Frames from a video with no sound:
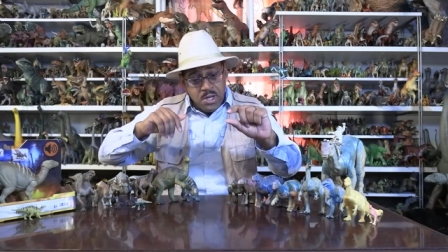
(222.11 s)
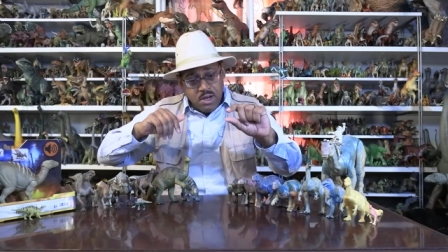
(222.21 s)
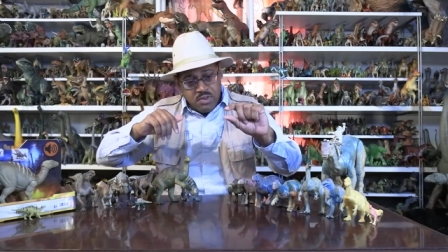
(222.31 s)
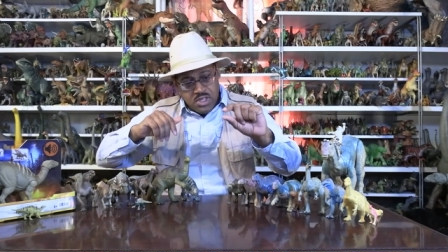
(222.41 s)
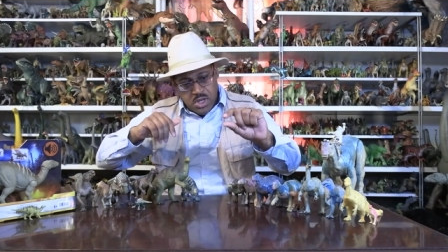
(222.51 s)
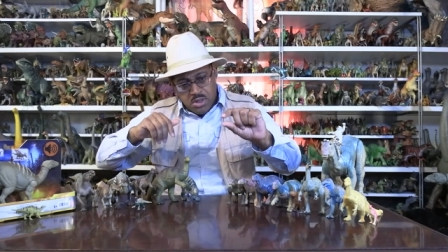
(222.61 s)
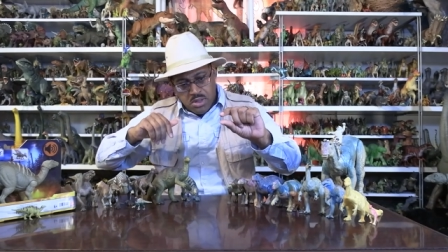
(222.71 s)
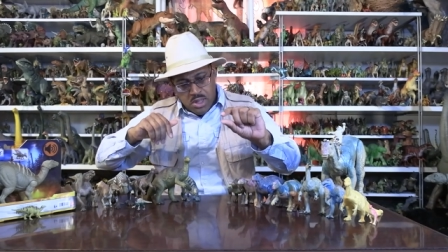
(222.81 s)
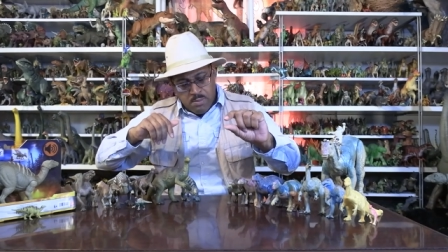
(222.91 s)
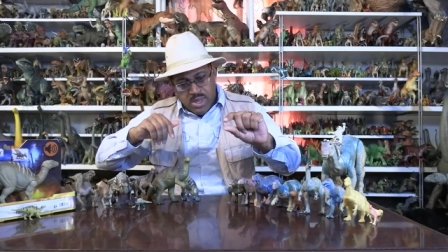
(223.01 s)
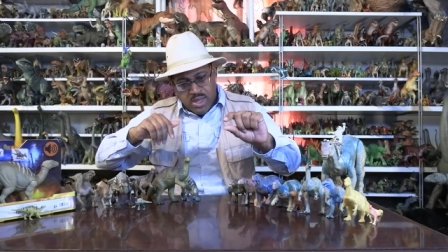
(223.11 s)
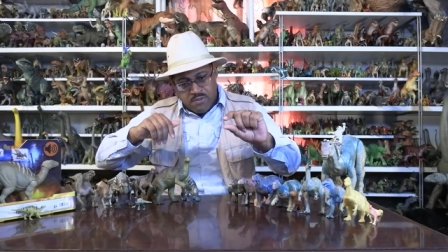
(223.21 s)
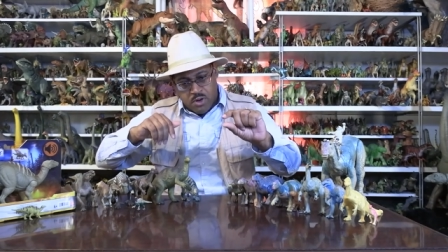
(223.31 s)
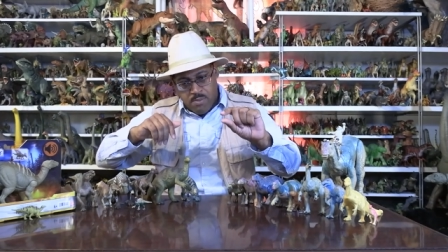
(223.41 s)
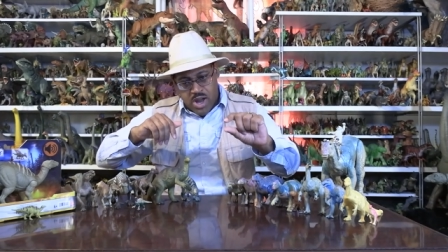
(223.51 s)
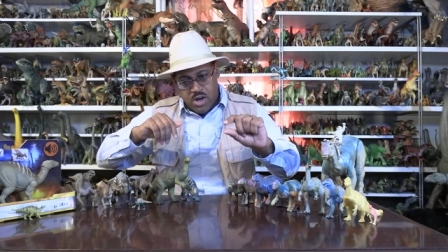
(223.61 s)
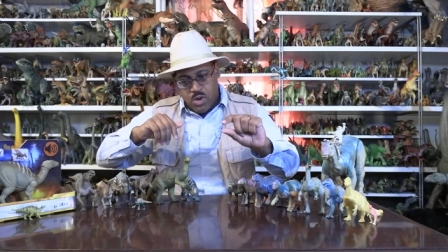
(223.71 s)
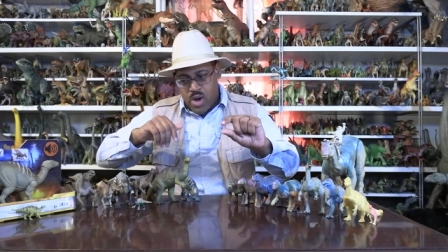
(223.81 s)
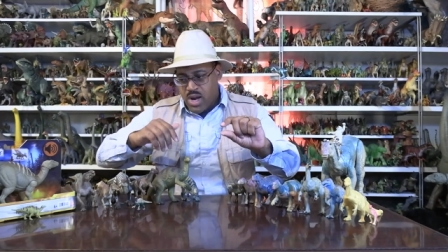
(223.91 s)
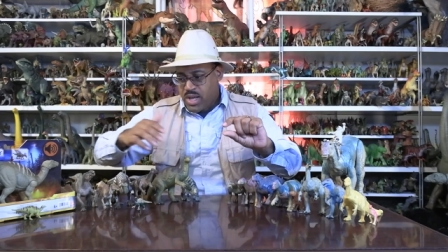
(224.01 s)
if a tooth this big for a modern
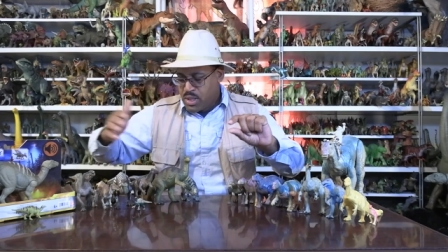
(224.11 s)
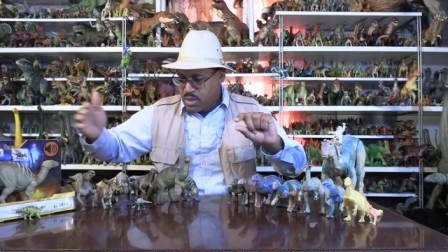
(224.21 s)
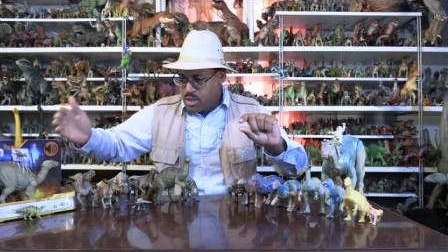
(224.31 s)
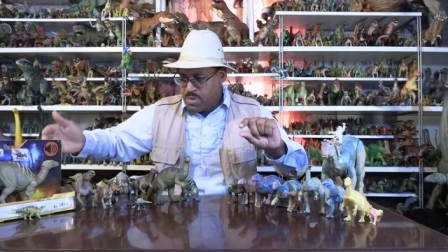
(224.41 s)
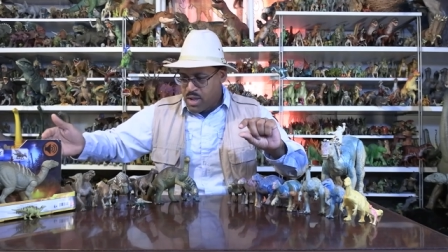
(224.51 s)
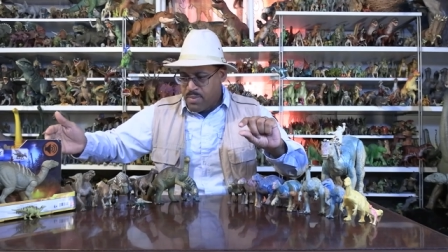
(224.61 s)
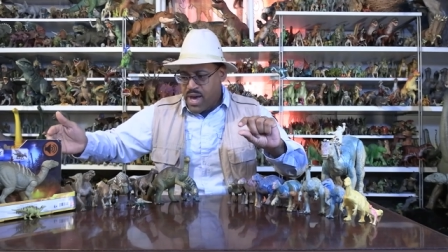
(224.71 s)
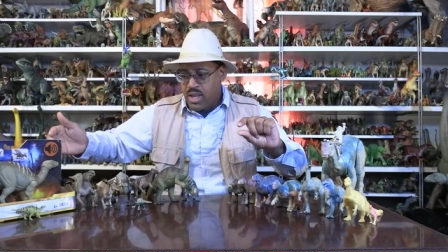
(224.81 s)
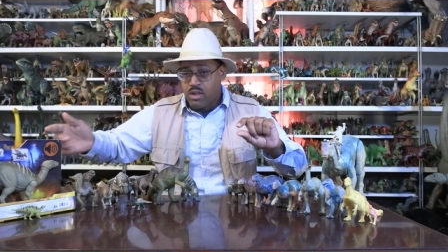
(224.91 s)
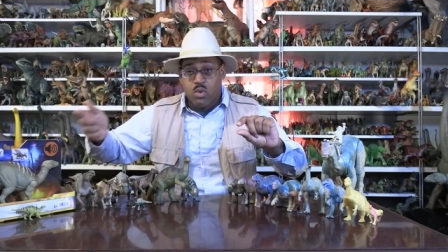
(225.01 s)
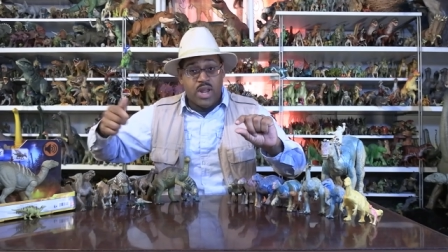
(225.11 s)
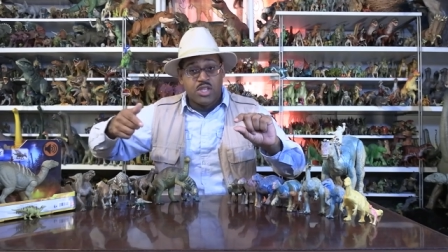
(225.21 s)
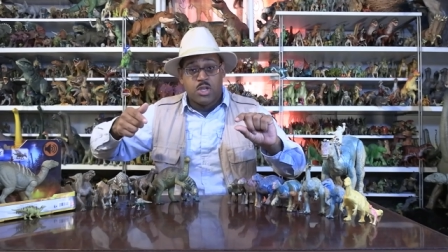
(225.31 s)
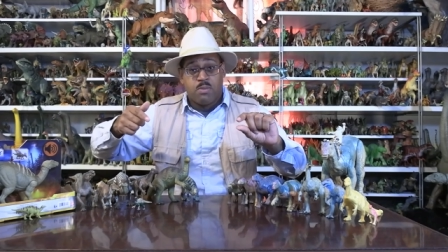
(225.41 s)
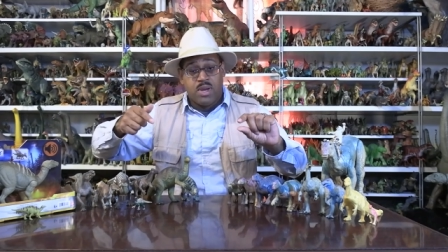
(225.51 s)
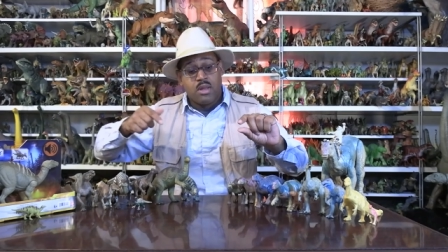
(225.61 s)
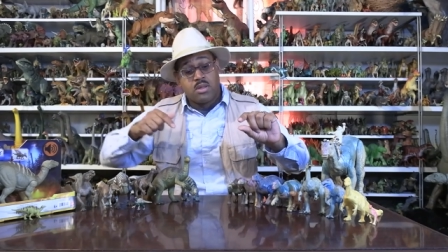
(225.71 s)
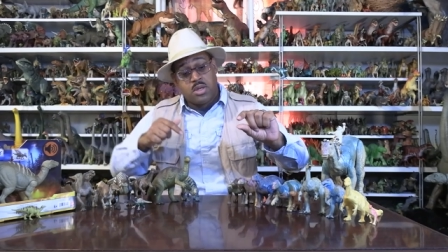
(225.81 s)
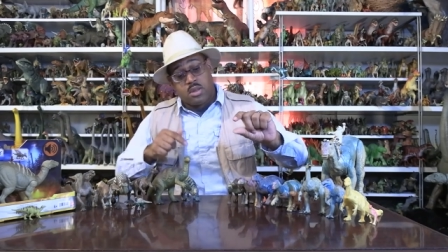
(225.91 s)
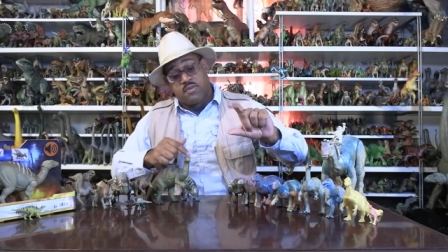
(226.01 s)
iguana and it's this big a body, the ratio means the
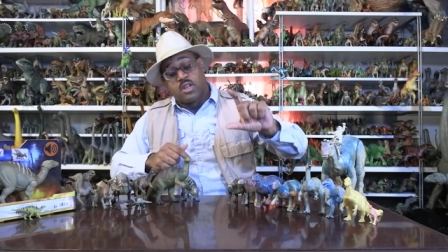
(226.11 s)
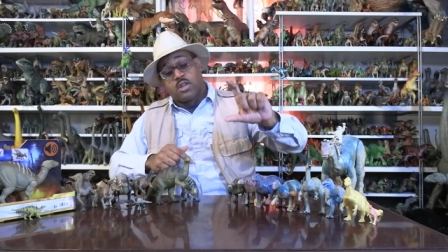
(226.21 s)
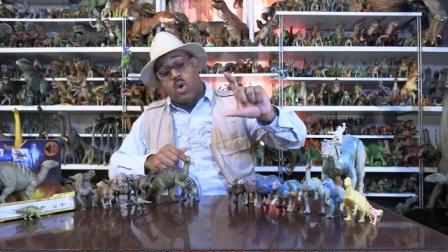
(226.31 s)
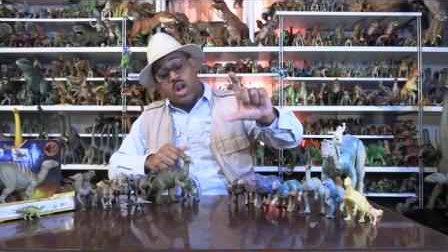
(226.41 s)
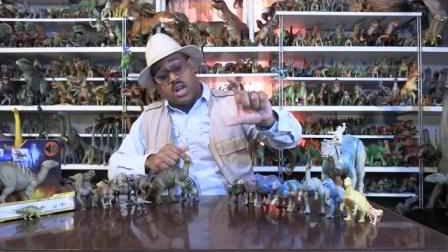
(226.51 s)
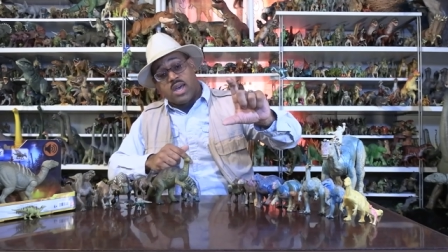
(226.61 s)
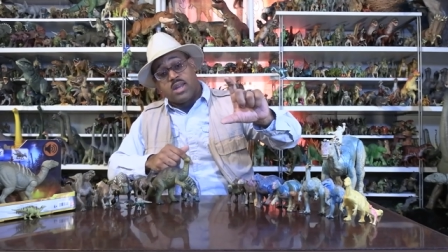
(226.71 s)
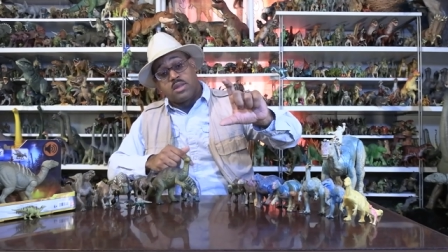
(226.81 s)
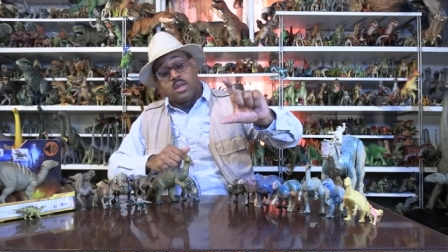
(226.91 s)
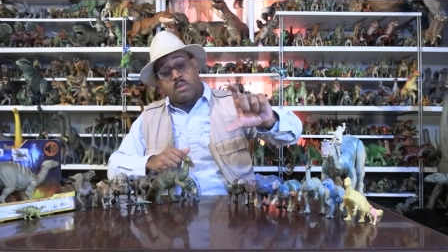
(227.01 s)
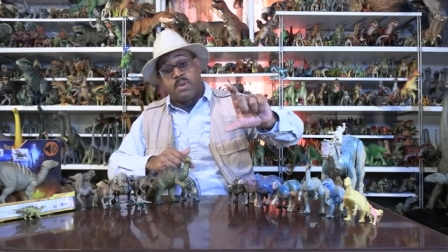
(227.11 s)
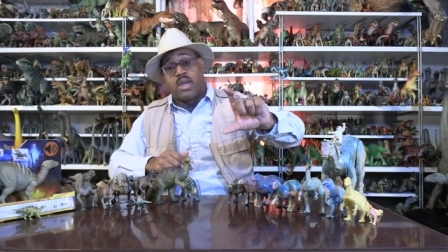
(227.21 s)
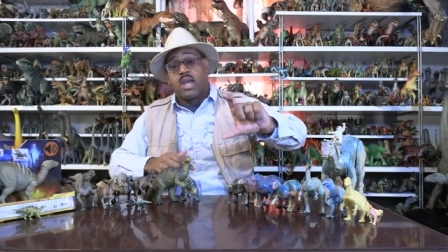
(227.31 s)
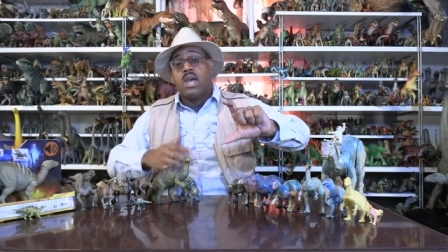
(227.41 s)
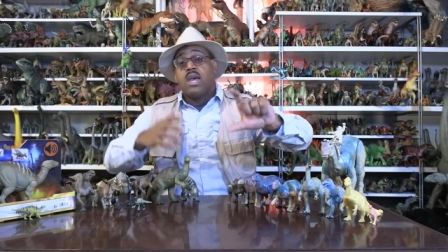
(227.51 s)
tooth with iguanodon is this big.